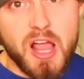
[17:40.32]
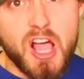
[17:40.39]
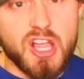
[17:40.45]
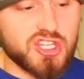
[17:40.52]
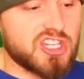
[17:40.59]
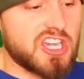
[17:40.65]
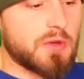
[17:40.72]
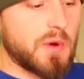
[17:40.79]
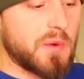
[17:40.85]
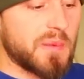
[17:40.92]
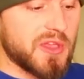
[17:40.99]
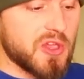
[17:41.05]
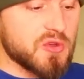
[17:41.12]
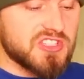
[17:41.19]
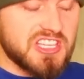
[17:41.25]
last year, we'll
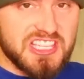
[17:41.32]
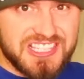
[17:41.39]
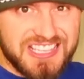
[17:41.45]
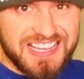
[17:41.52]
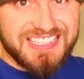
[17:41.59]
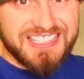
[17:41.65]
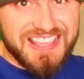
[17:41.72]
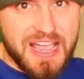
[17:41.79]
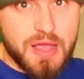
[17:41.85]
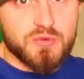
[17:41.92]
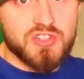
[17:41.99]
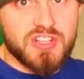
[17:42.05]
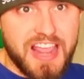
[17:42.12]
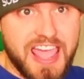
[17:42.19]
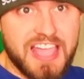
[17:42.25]
be using
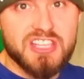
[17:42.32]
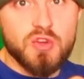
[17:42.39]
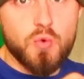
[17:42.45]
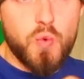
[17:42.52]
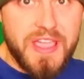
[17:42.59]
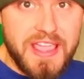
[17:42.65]
6,000 eggs a